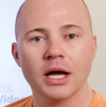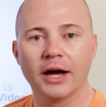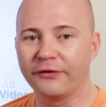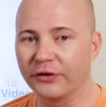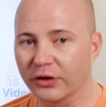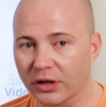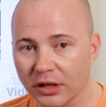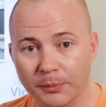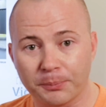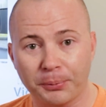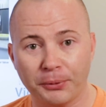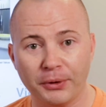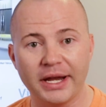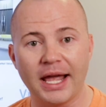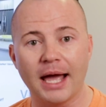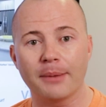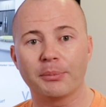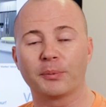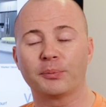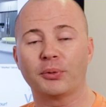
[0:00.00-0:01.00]
if you're going to
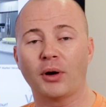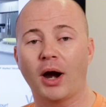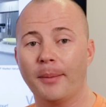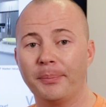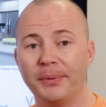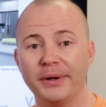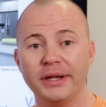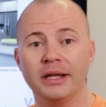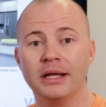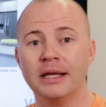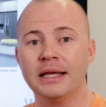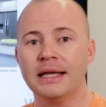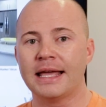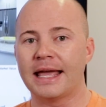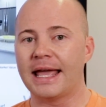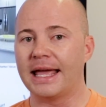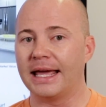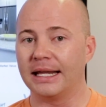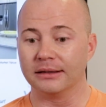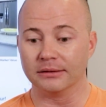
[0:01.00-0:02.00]
prehab a property
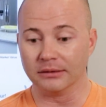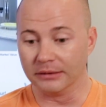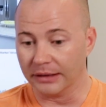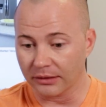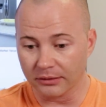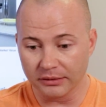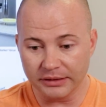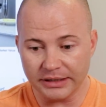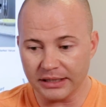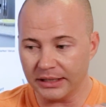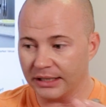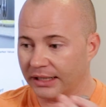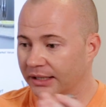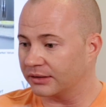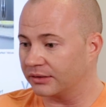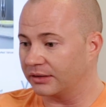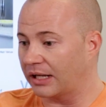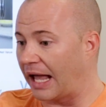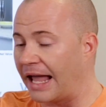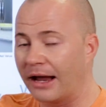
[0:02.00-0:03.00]
and literally
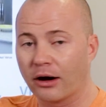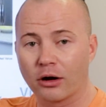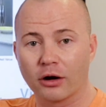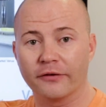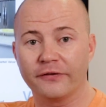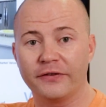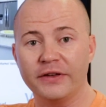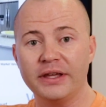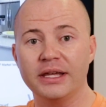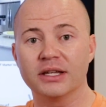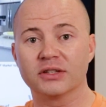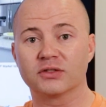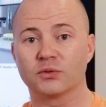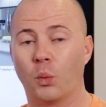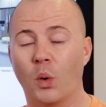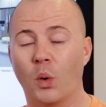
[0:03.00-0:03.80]
ARV is